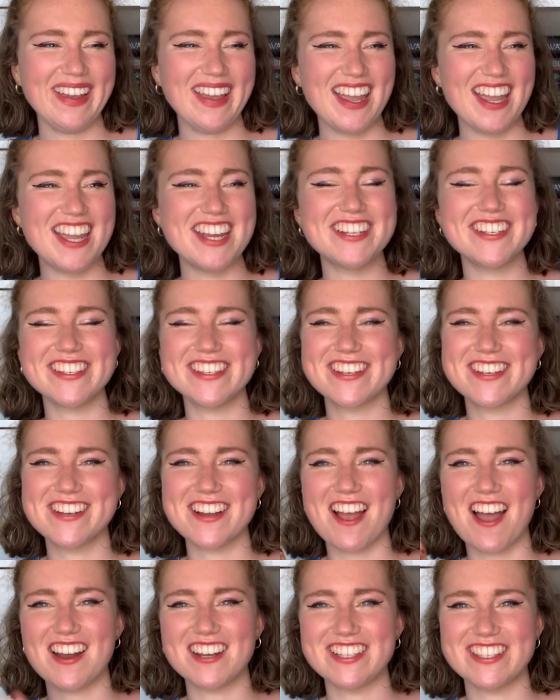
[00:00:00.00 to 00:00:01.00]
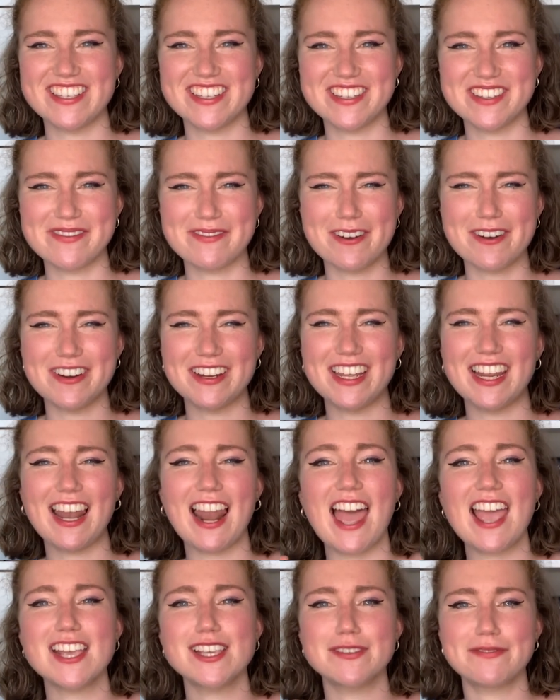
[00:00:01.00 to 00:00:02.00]
he just charges into war, and he
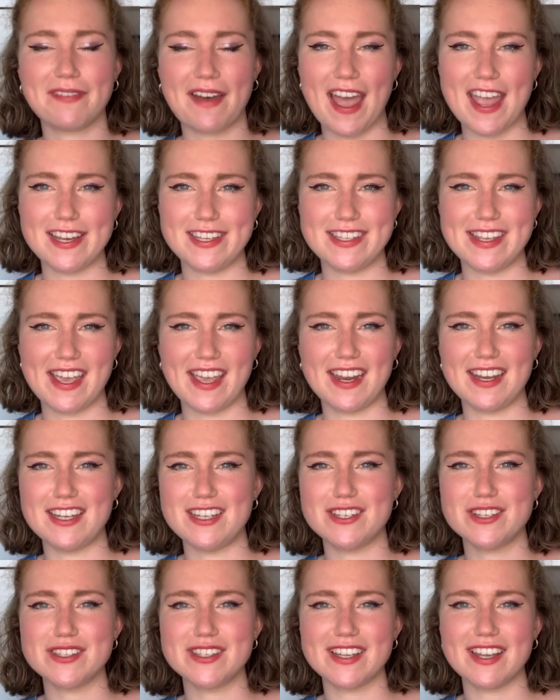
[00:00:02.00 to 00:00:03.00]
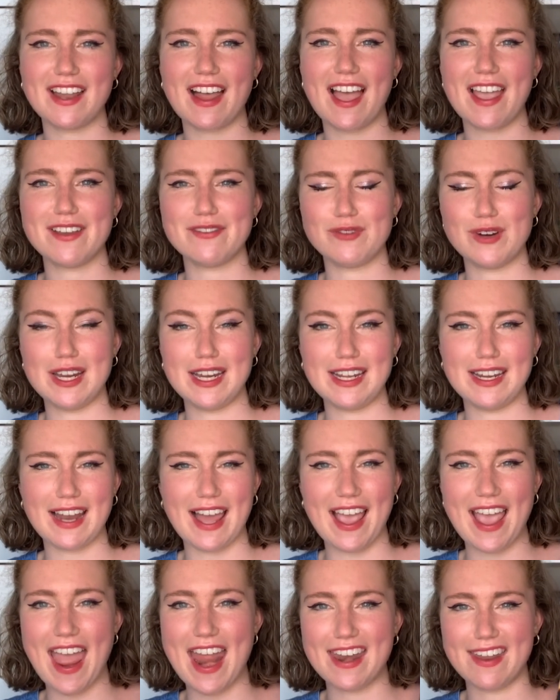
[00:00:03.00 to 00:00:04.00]
likes fighting, and he doesn't like really
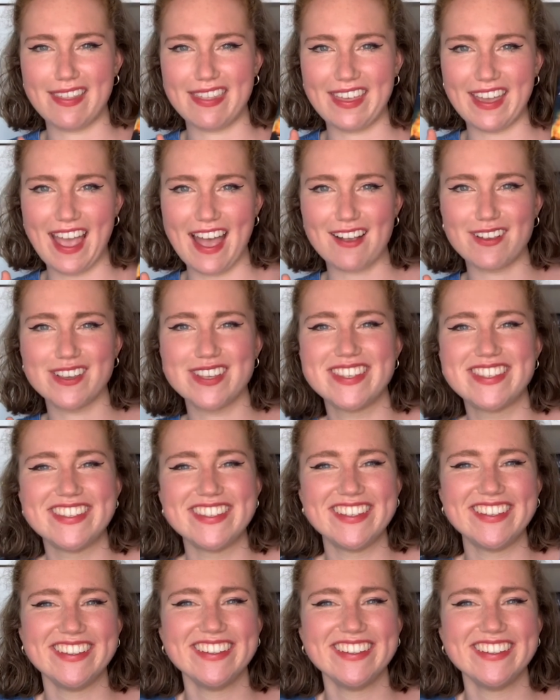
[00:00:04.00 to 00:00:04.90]
like anything else.